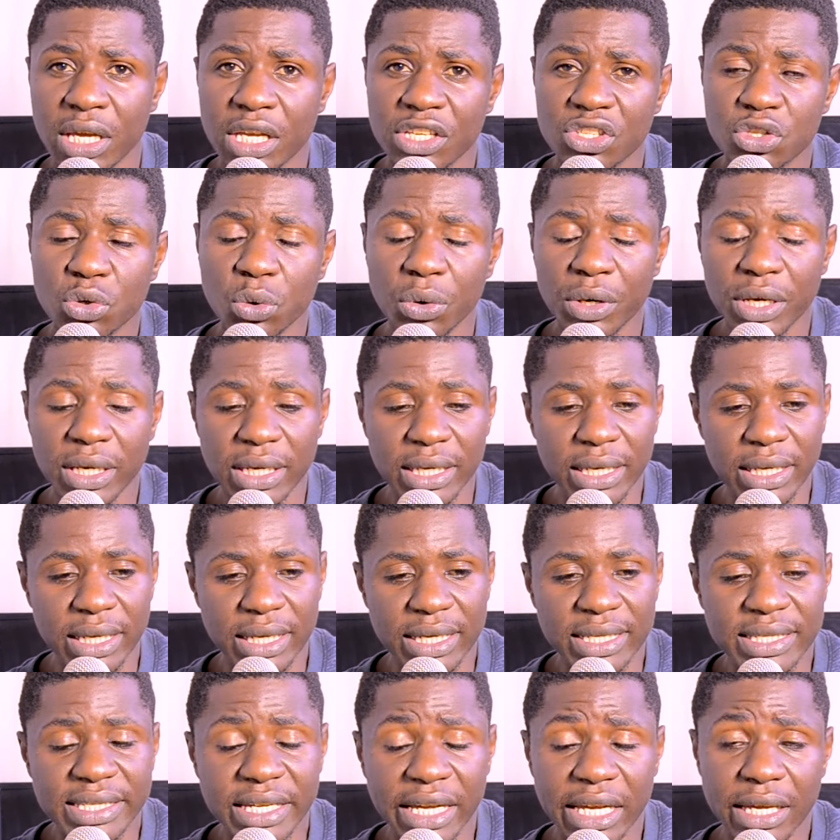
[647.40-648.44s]
So
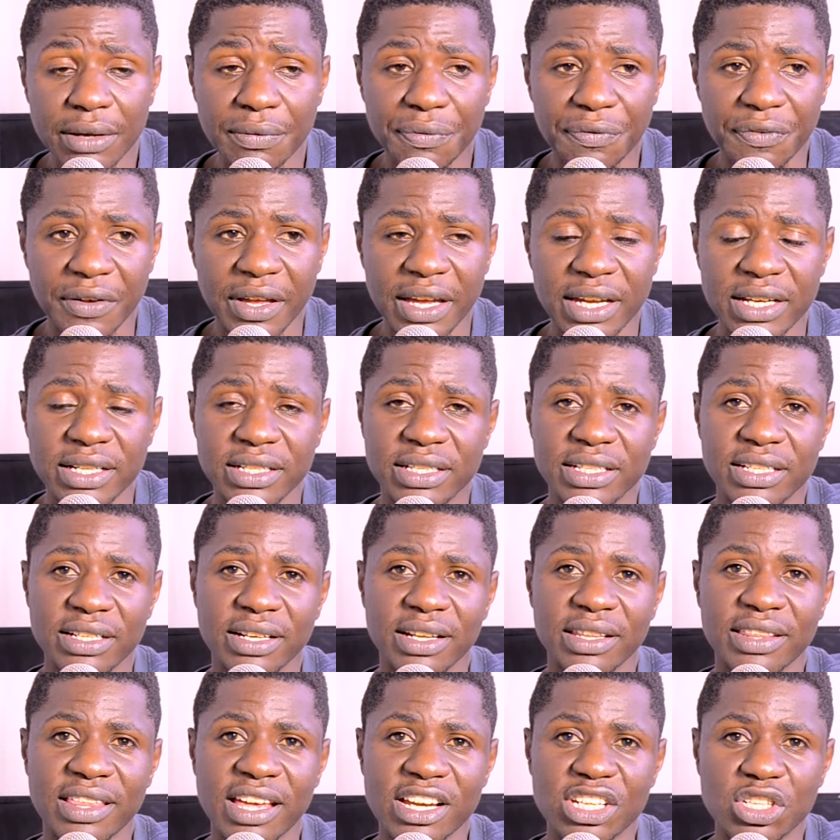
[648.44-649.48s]
in the event
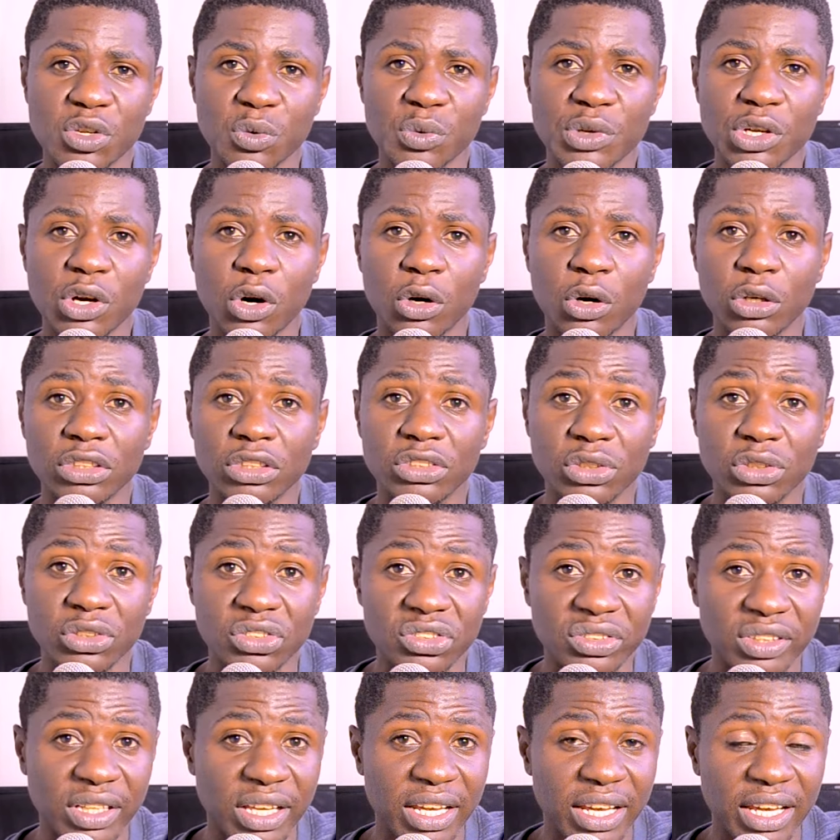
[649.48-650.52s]
that we also
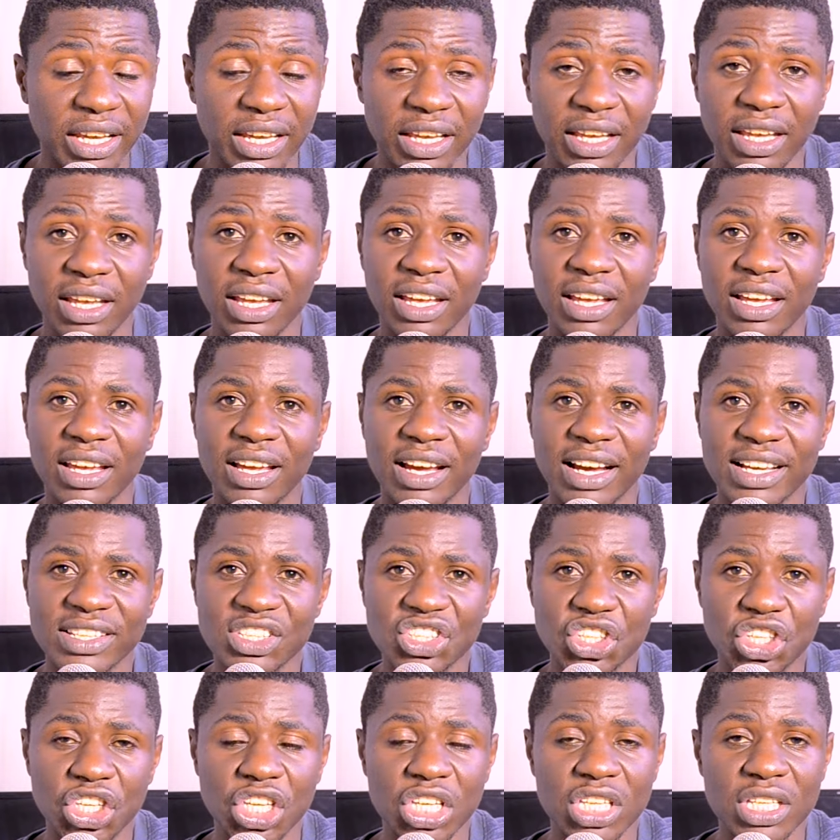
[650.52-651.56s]
say
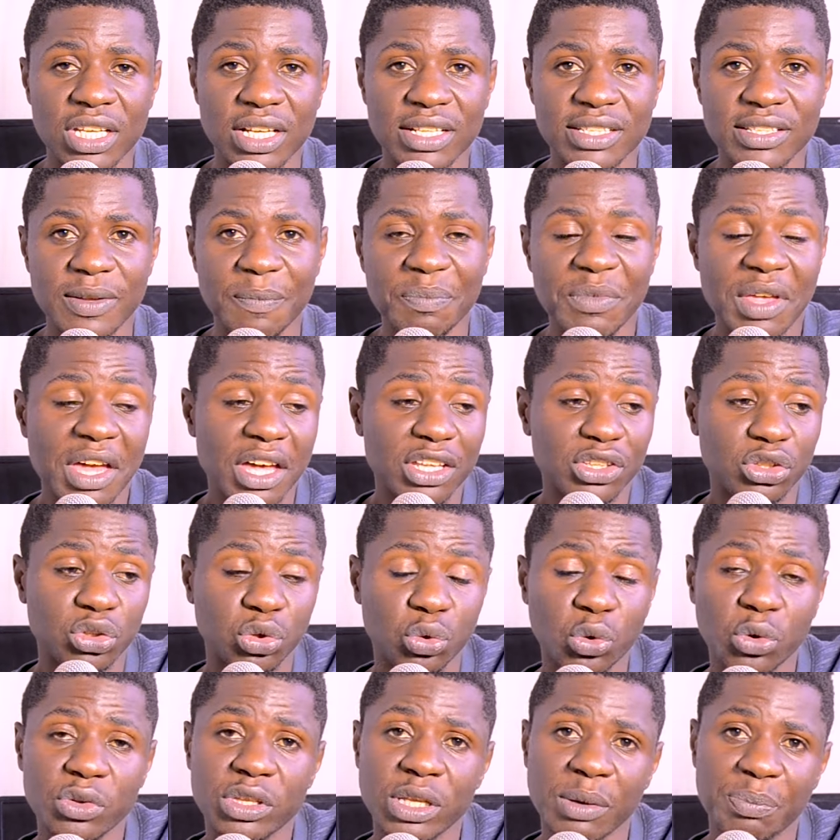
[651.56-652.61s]
as Kenyans,
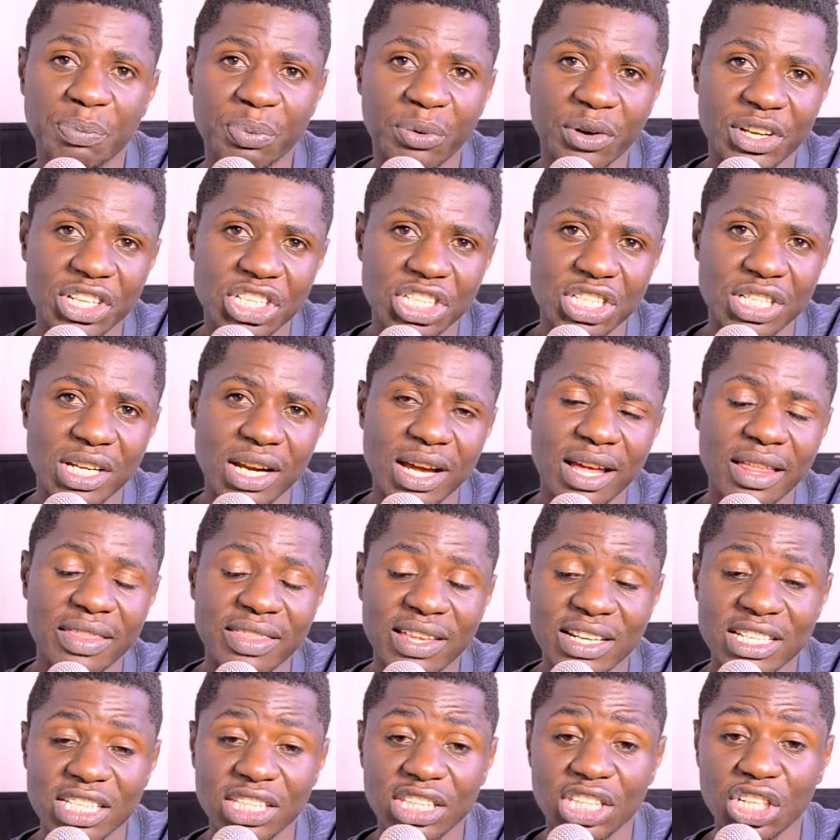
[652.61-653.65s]
through the pressure
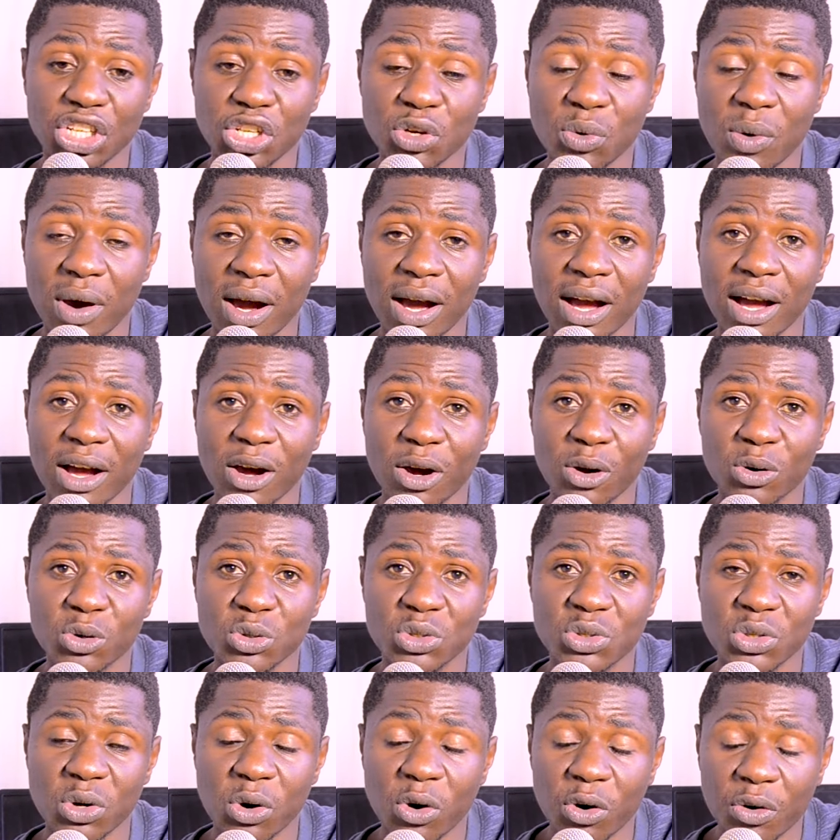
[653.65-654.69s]
that threw
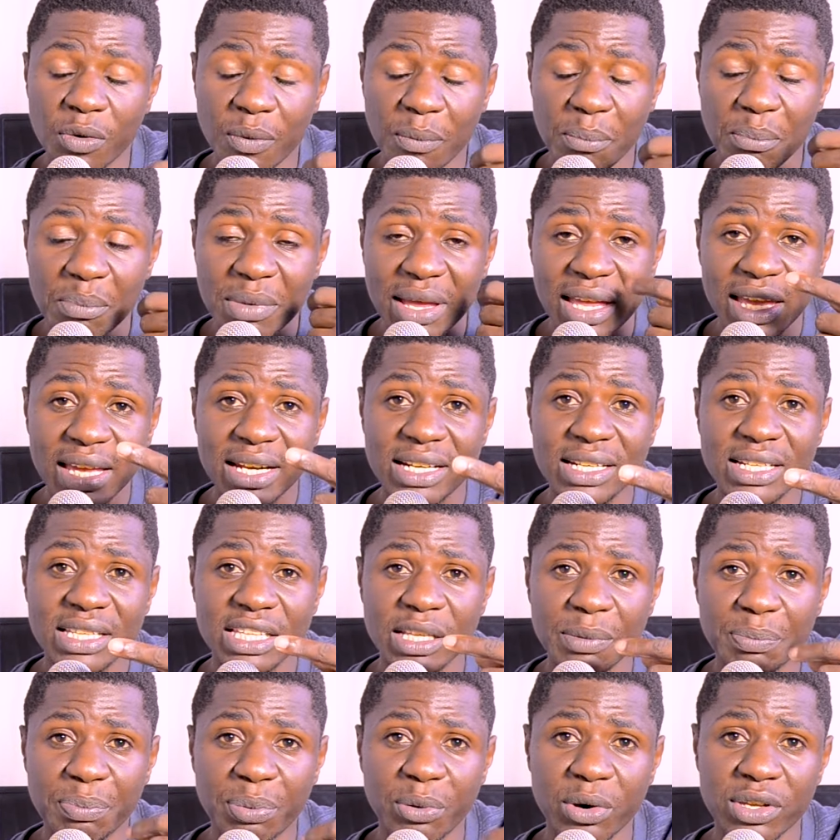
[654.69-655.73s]
out or made
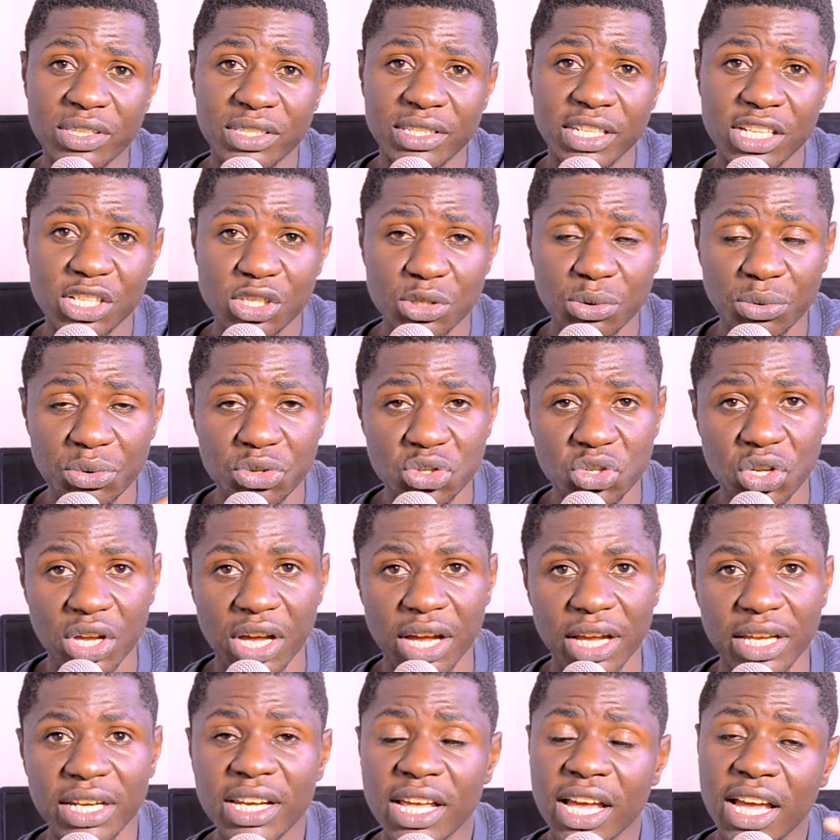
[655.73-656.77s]
the president to
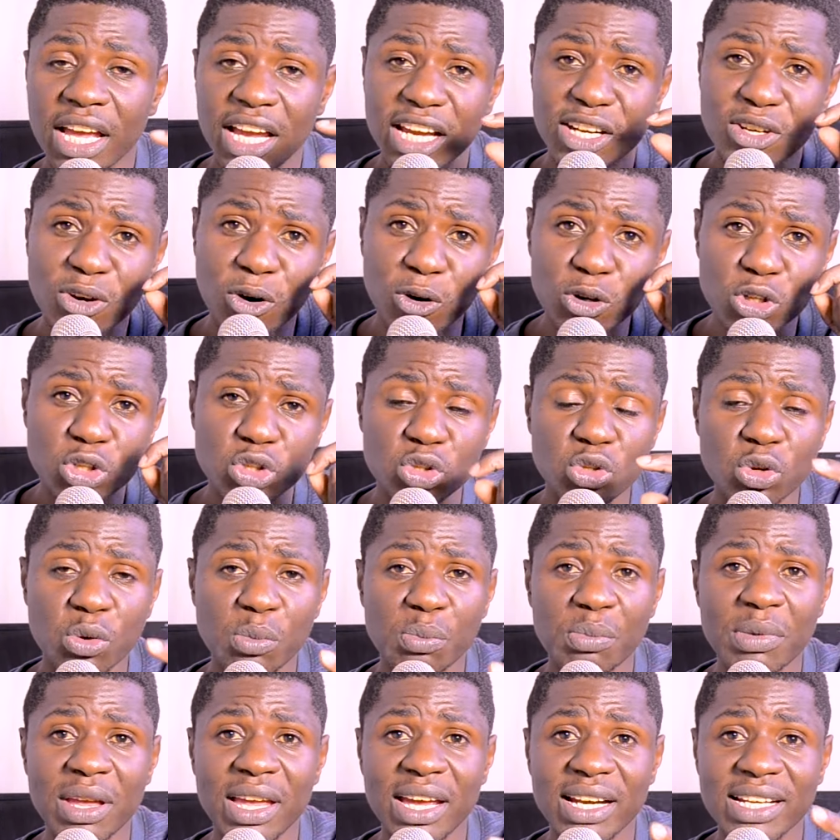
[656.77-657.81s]
resign and also
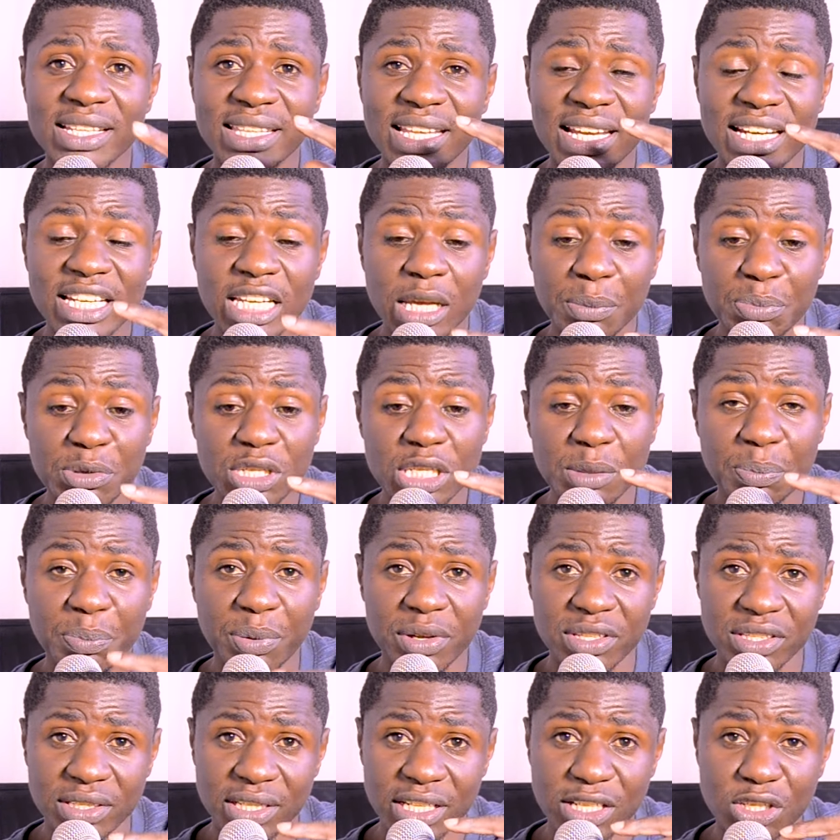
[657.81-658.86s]
made the deputy
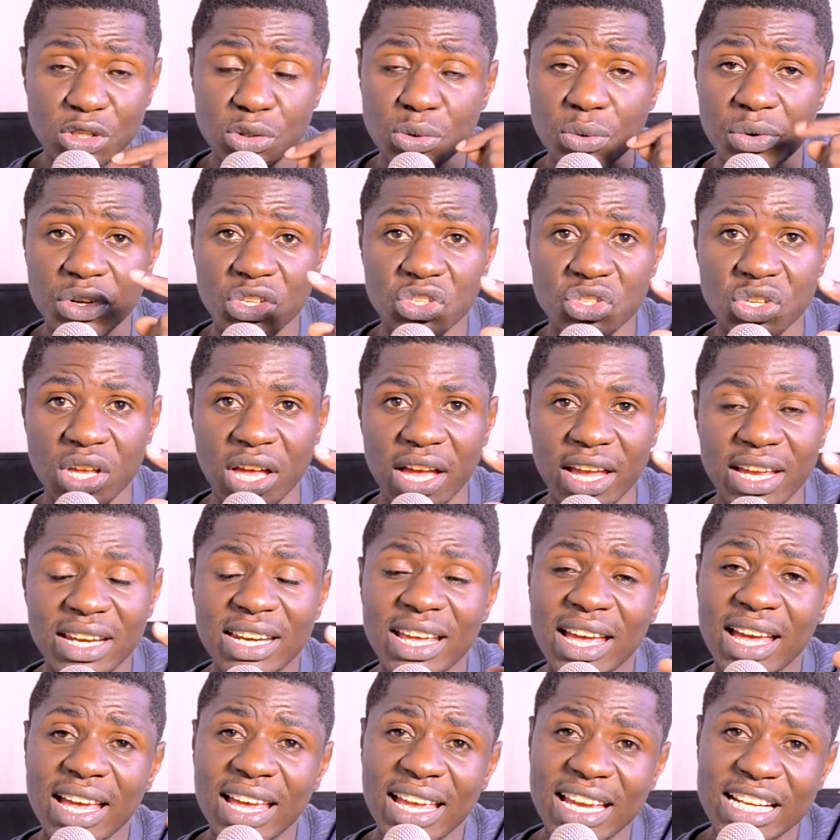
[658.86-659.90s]
president to resign,
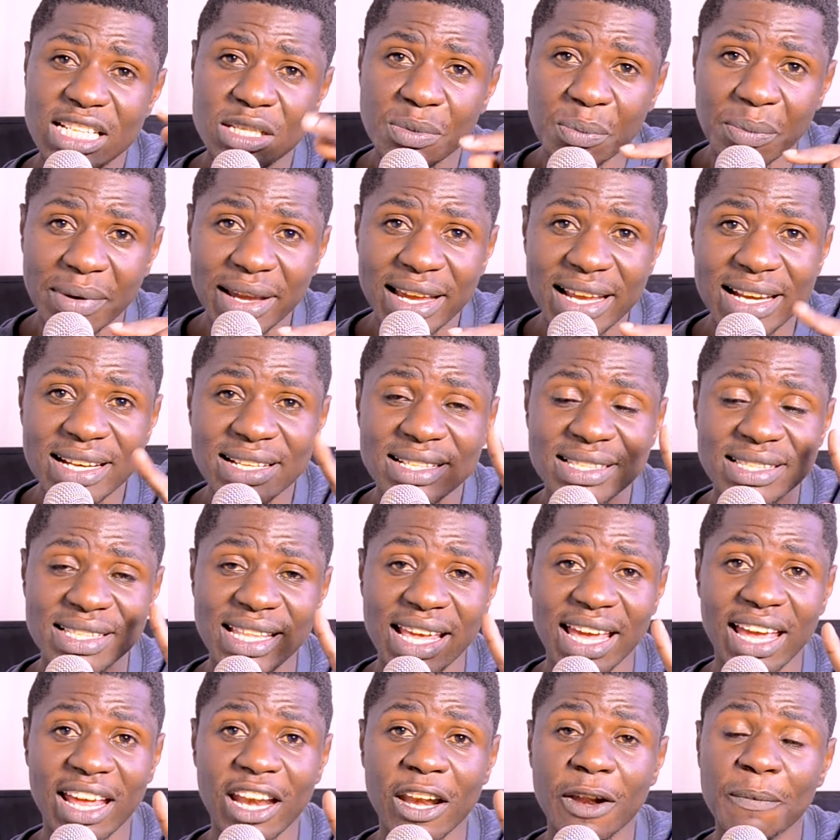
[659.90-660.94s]
it means
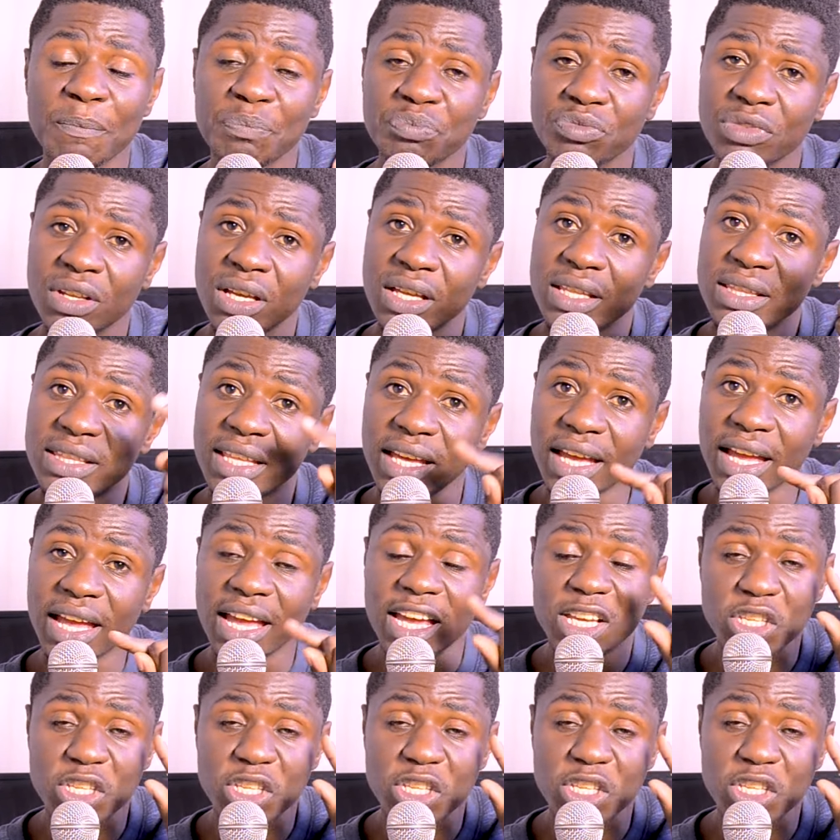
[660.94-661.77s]
then the